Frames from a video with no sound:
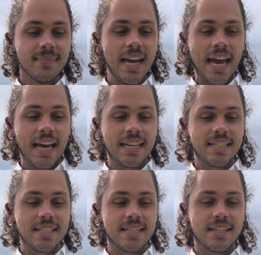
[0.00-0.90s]

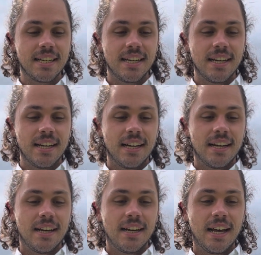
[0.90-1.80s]
And
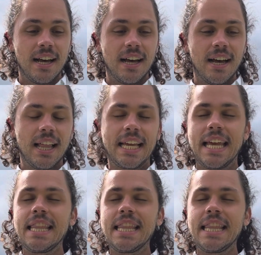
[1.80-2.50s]
like